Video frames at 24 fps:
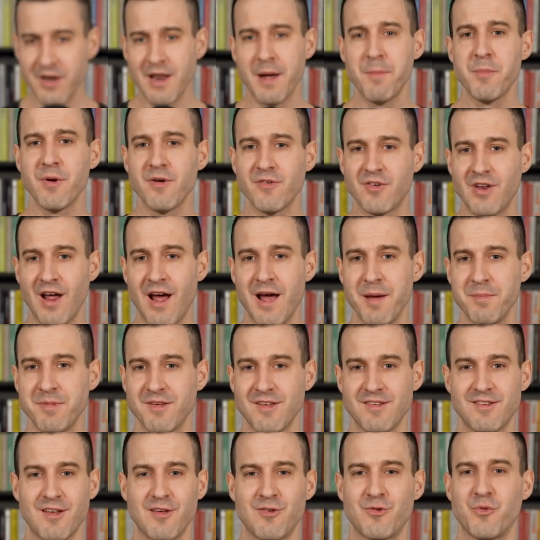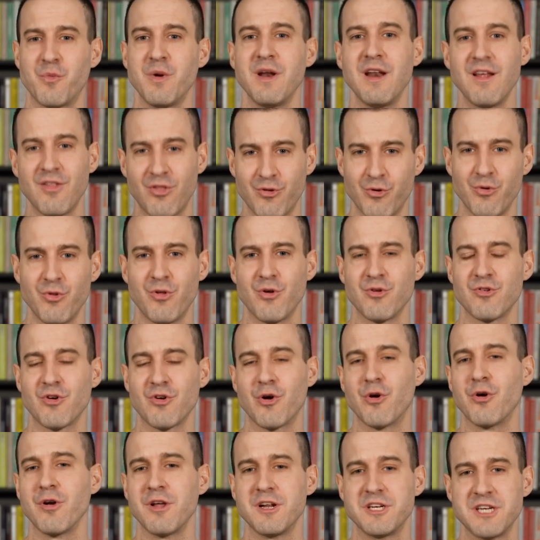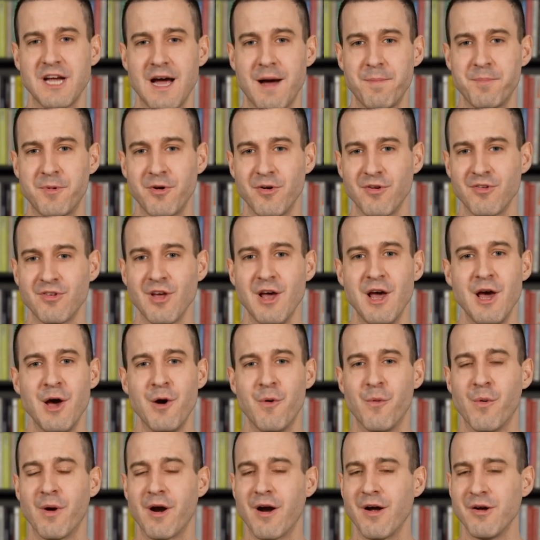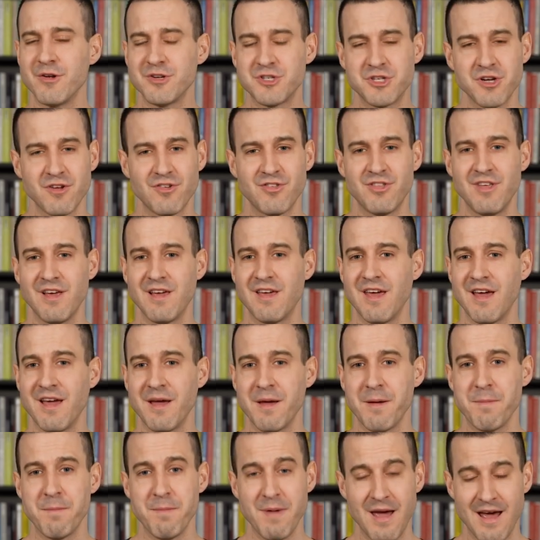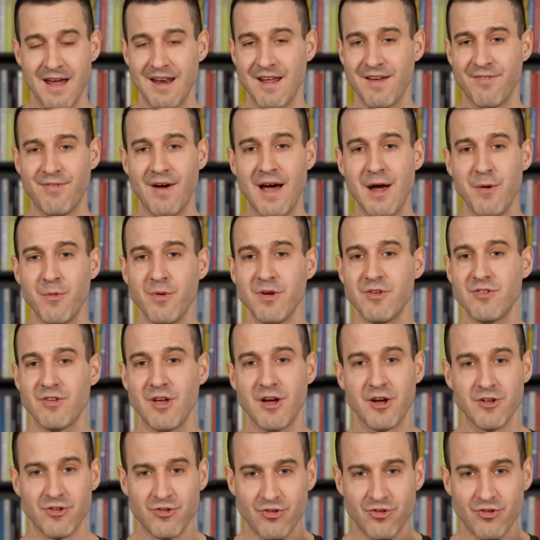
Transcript: a number of times as I was reading through those early chapters where I was just thinking, man, if I was a